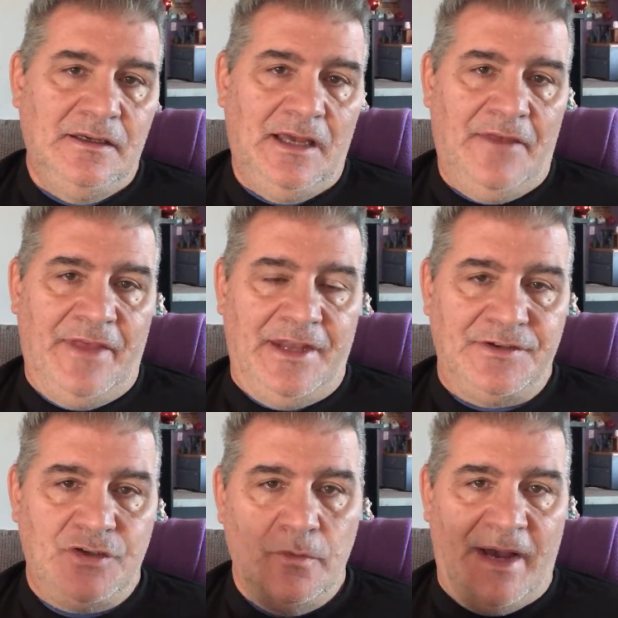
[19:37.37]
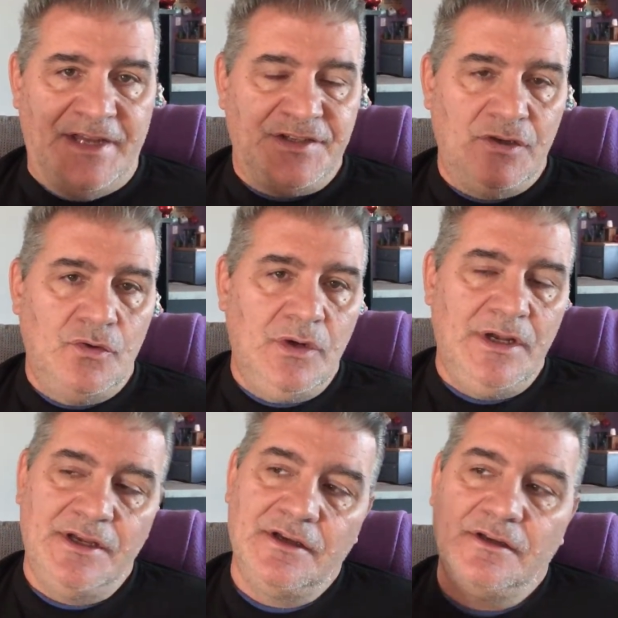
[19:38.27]
And then 2 by 2,
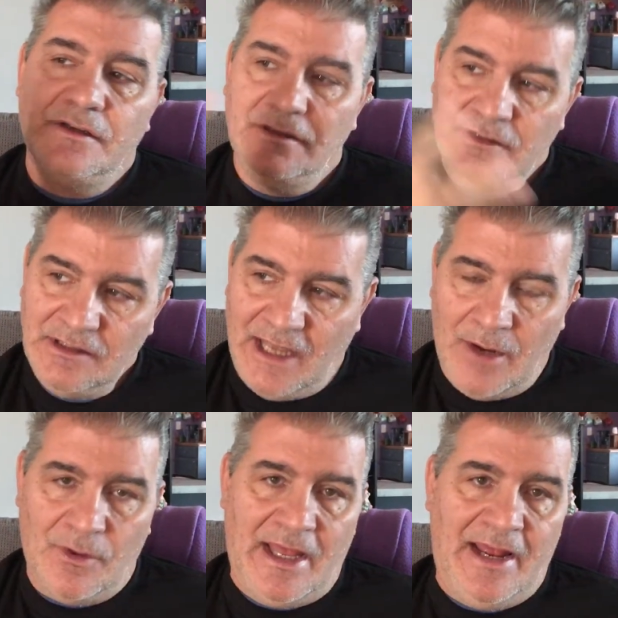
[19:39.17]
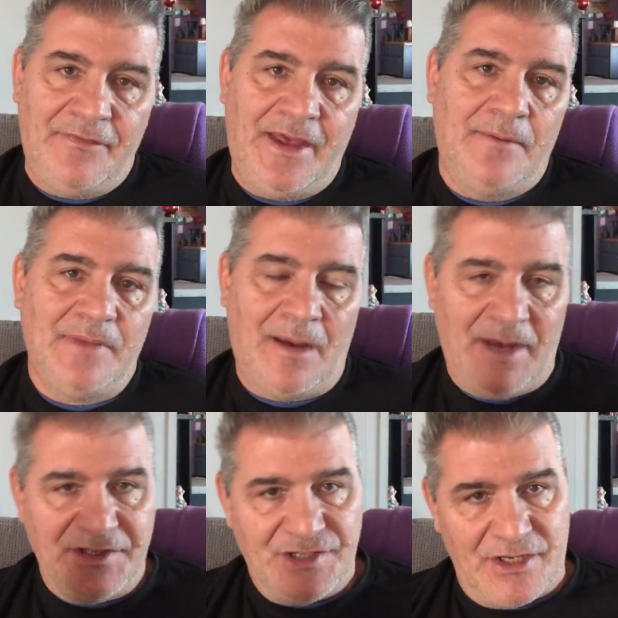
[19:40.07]
I will add them. I'm
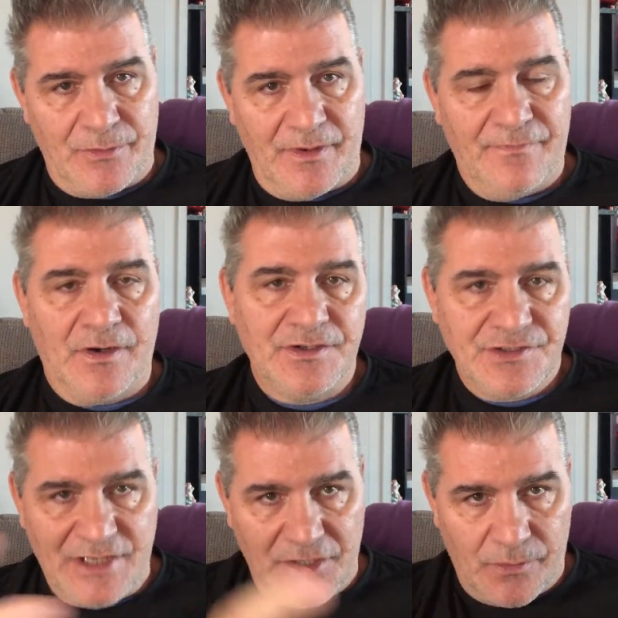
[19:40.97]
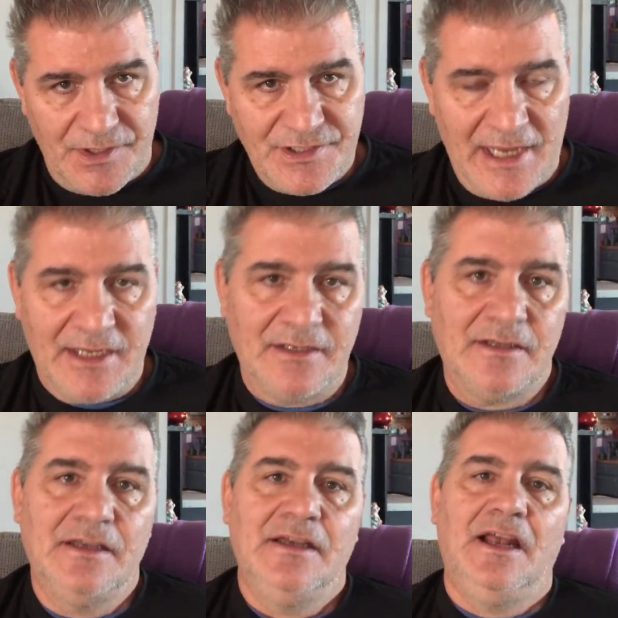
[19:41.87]
on January 1st, January 2nd,
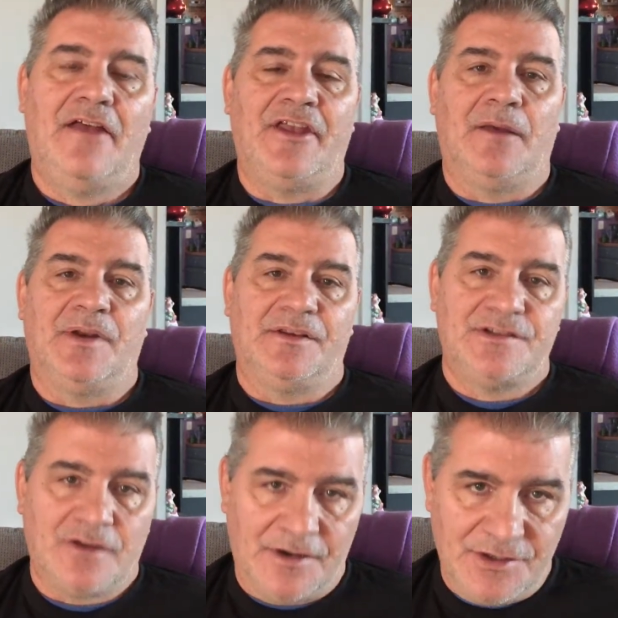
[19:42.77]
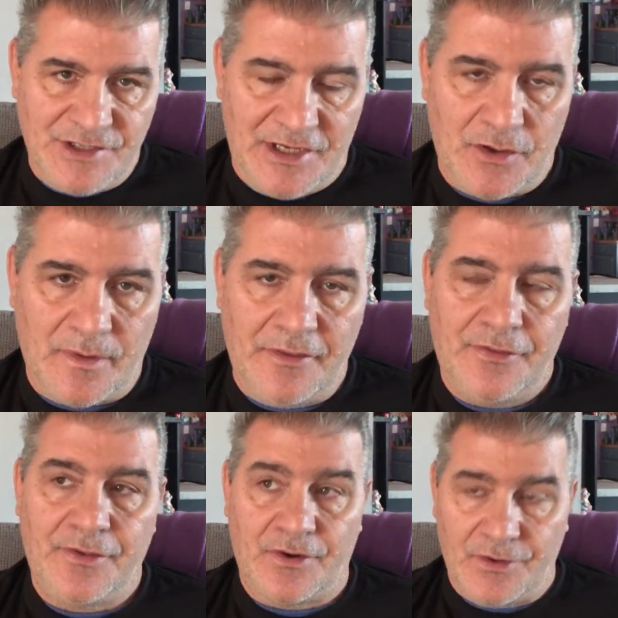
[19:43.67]
and then I'm going to be starting January
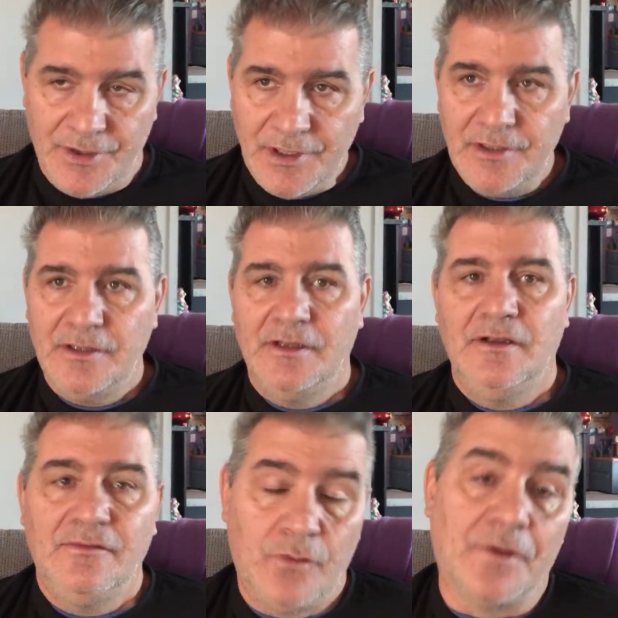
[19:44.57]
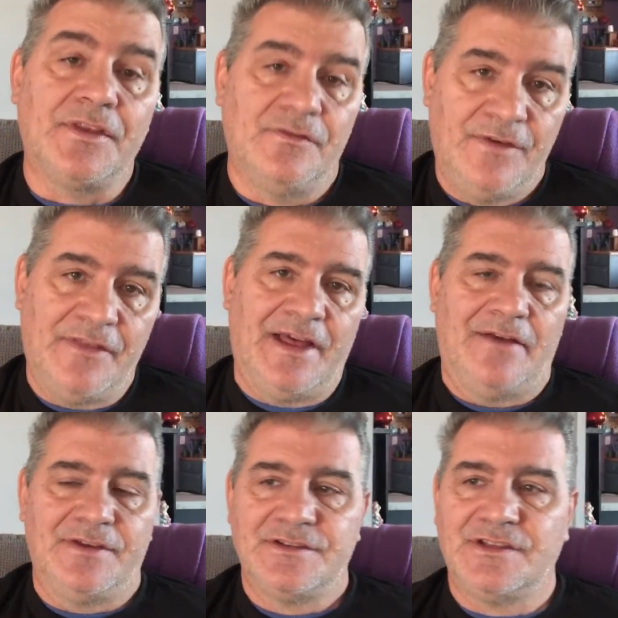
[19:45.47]
3rd, 4th, and 5th,
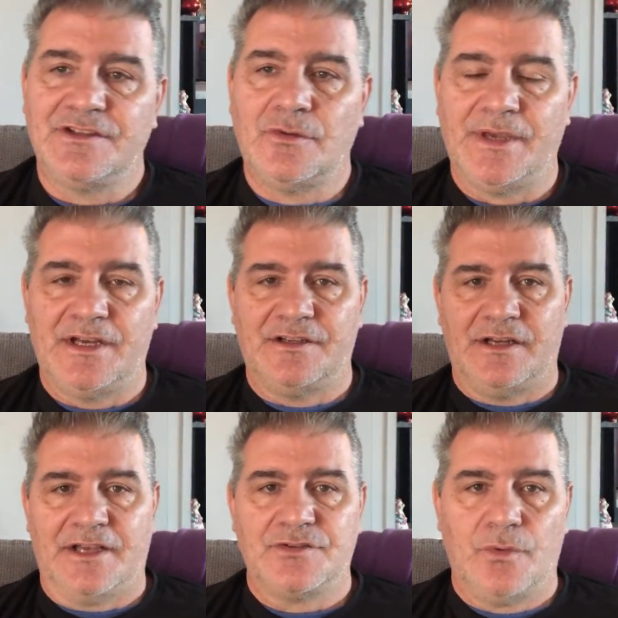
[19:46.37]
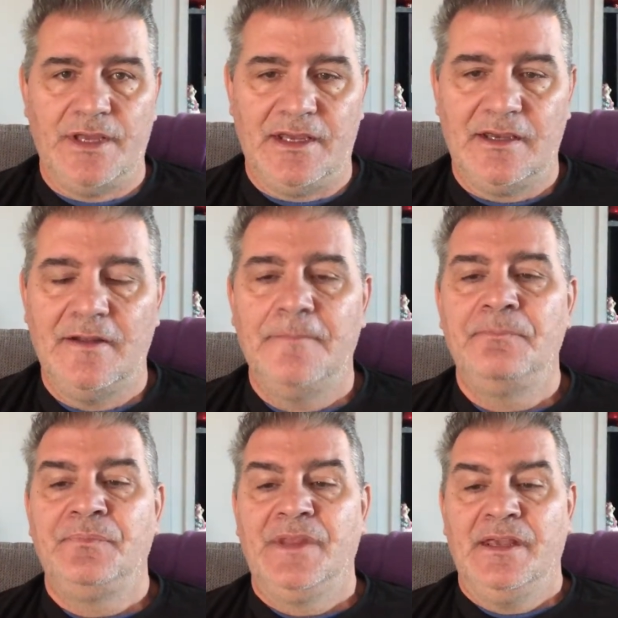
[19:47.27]
obviously. So we get into next week.
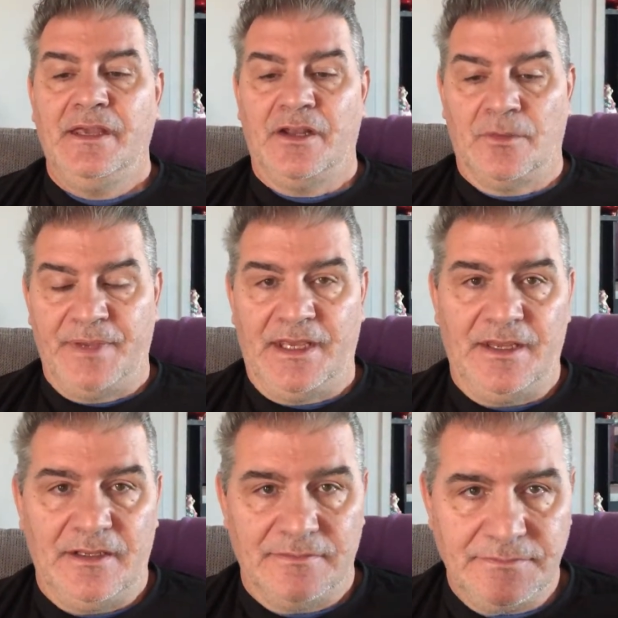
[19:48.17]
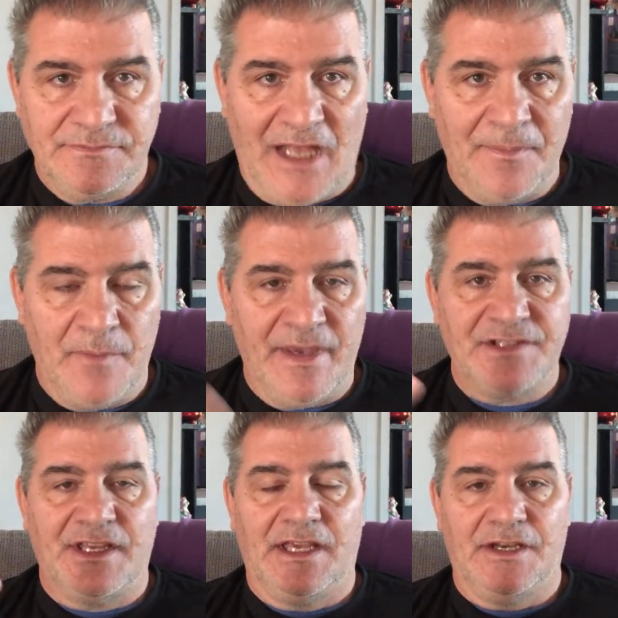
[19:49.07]
It'll be I'll be
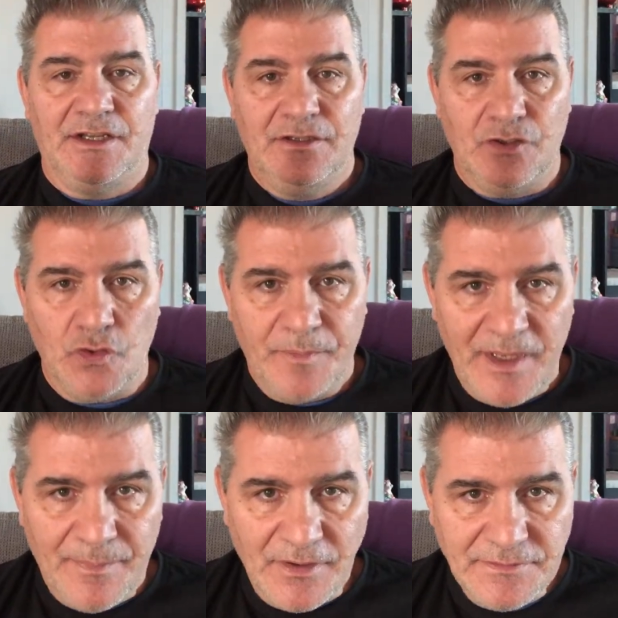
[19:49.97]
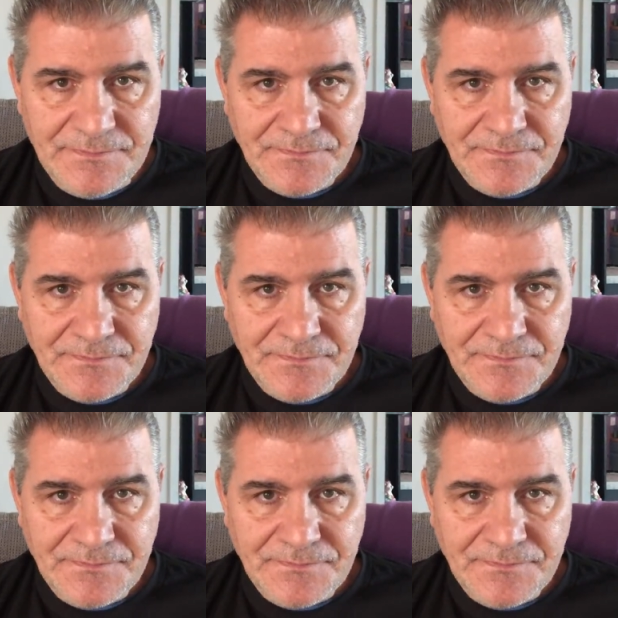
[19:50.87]
mixing in new people.